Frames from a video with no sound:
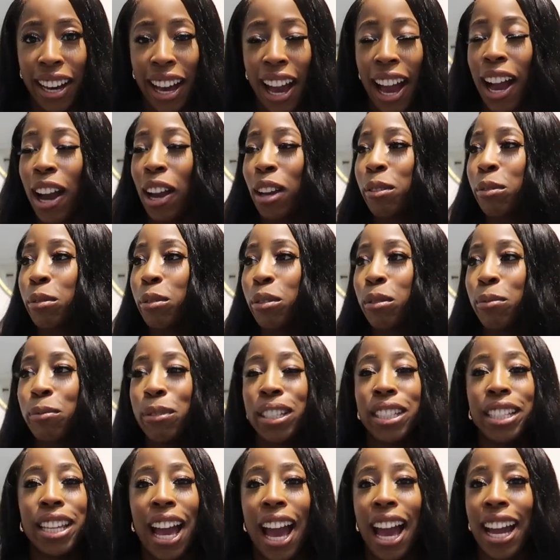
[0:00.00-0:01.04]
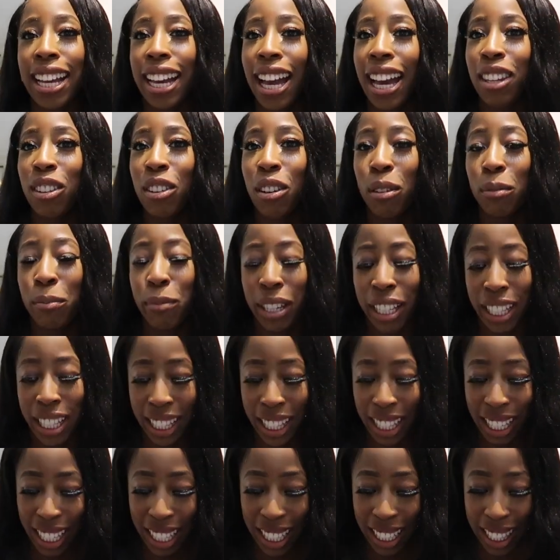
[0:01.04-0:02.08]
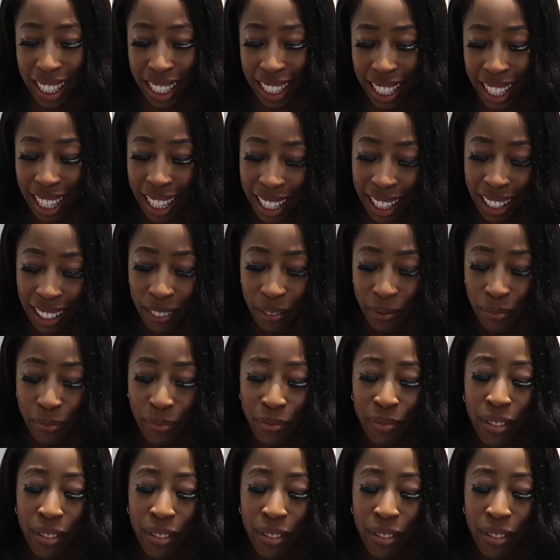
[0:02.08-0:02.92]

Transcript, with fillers: I will be there. I cannot miss it. Eh?